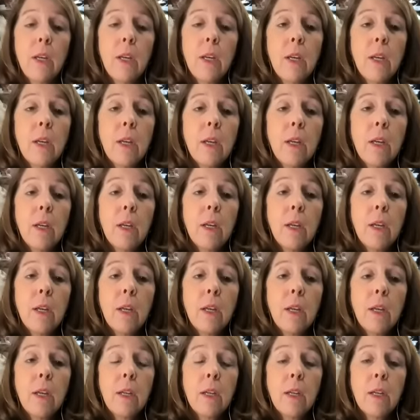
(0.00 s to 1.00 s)

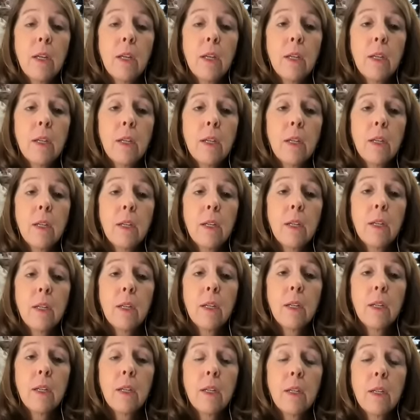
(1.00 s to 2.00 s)

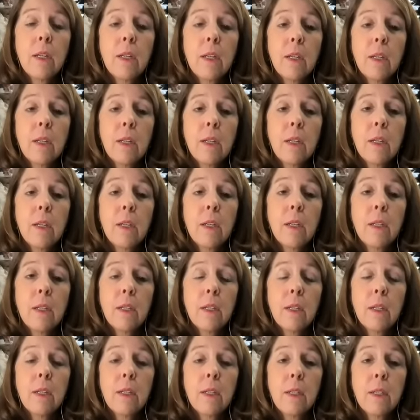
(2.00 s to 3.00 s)

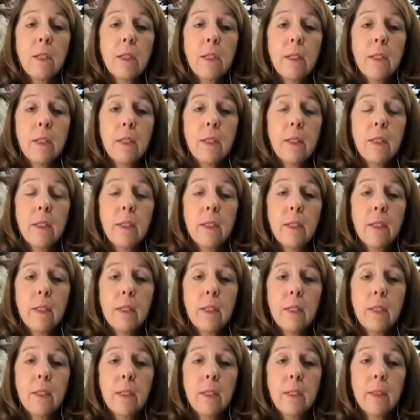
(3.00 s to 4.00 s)

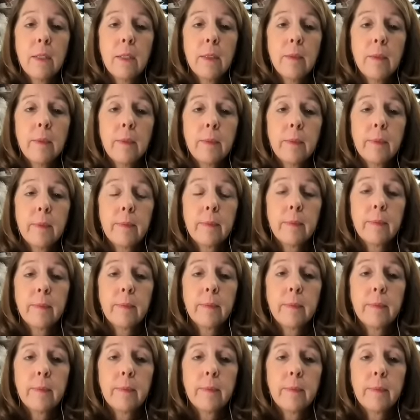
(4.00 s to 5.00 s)

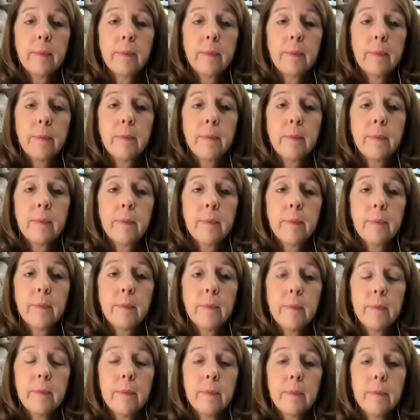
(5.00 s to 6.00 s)

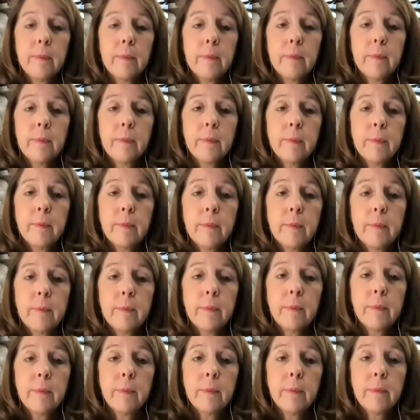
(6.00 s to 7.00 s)

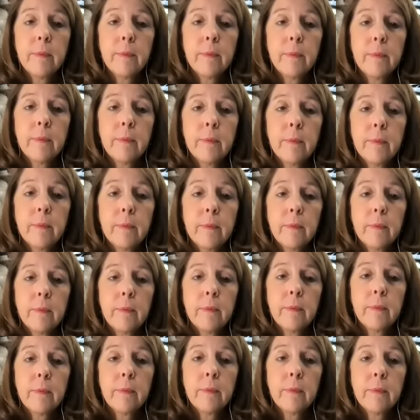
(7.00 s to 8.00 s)
(silent)